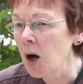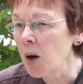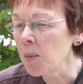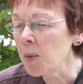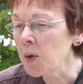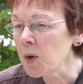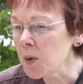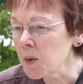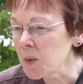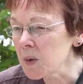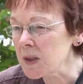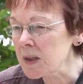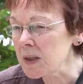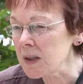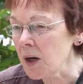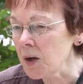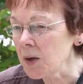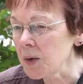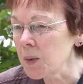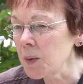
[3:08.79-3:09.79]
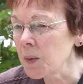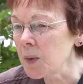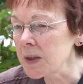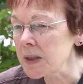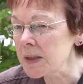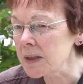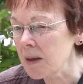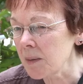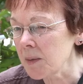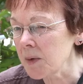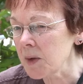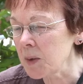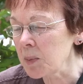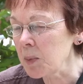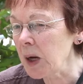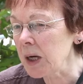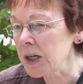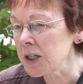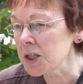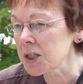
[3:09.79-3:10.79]
but also with some of the
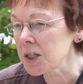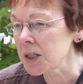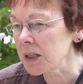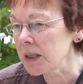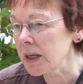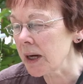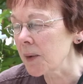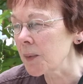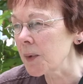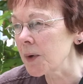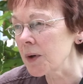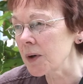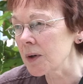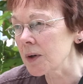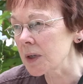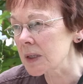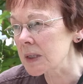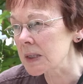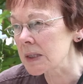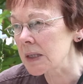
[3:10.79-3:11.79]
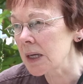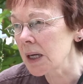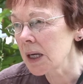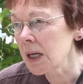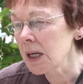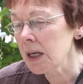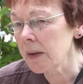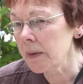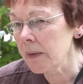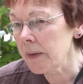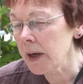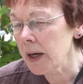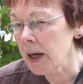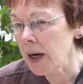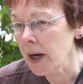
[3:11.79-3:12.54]
patient networks in the